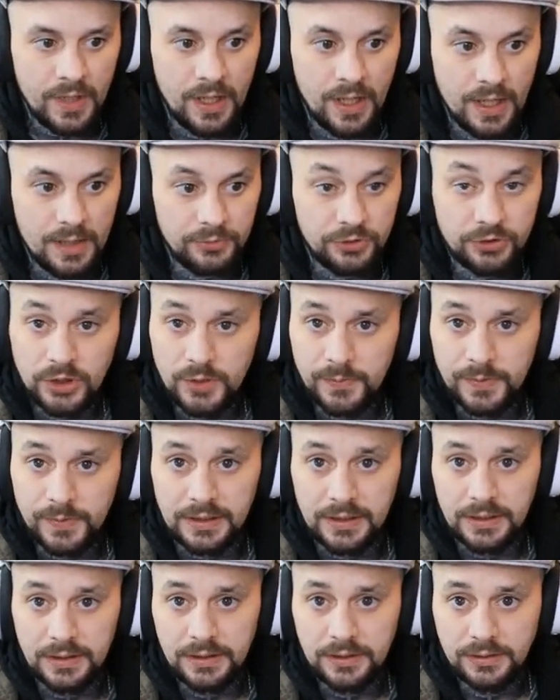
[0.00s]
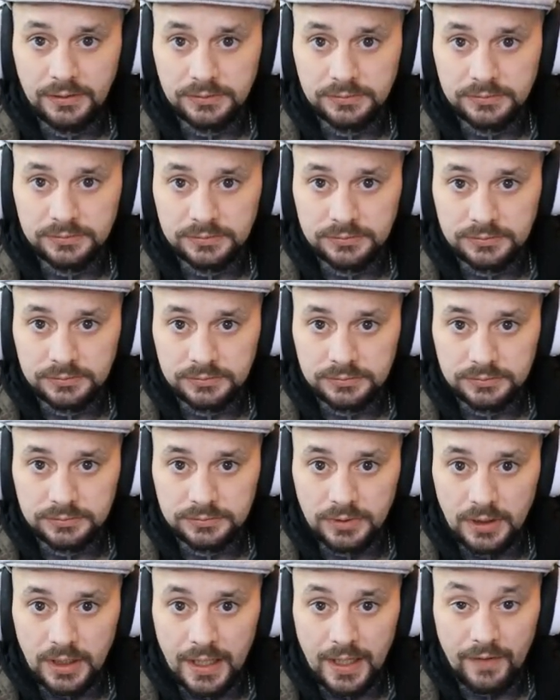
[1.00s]
Stupidly,
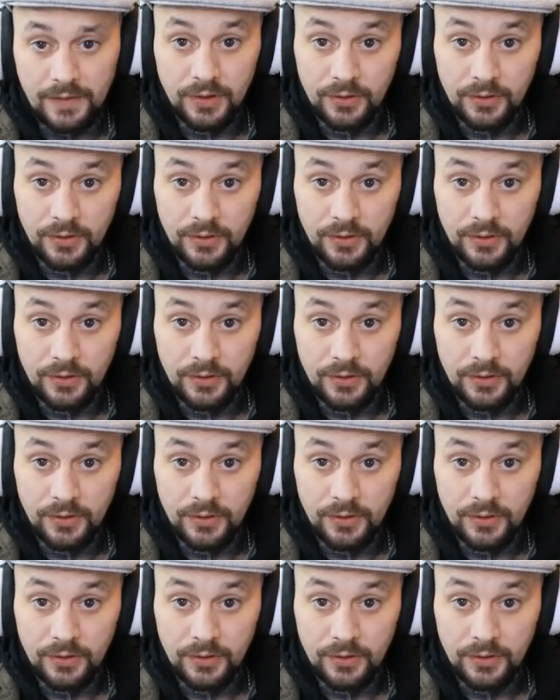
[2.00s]
I have no